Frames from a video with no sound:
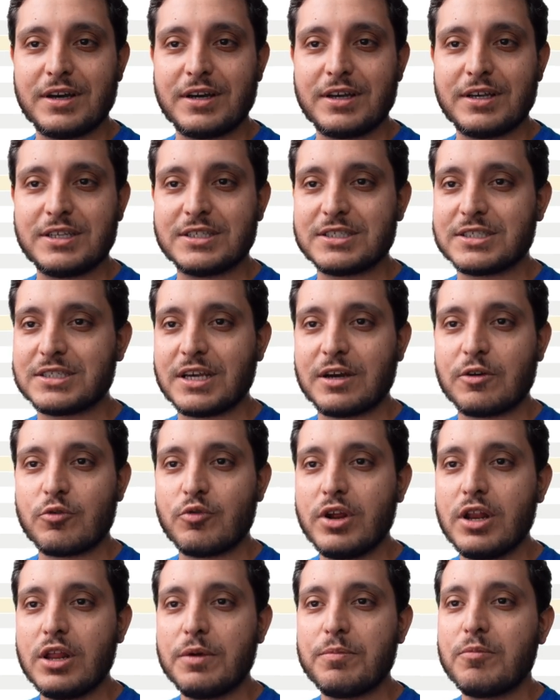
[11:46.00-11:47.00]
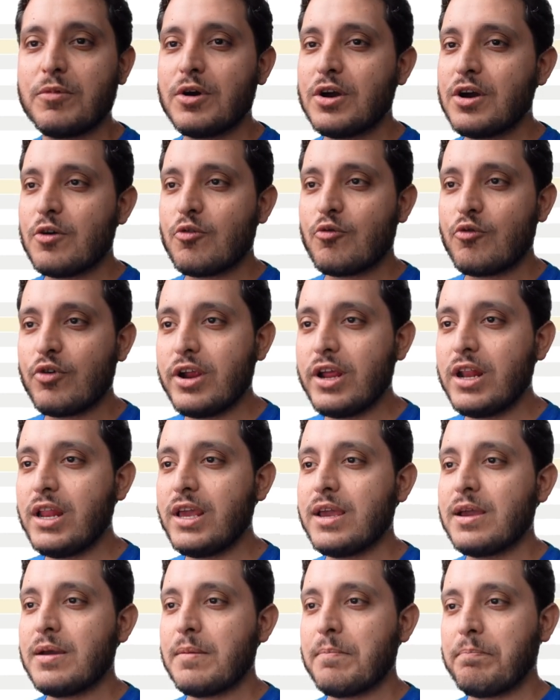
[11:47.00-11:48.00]
is a
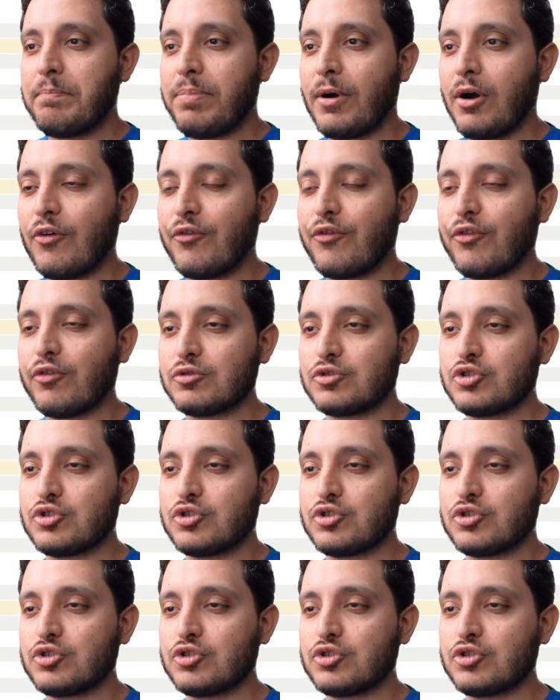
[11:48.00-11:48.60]
really powerful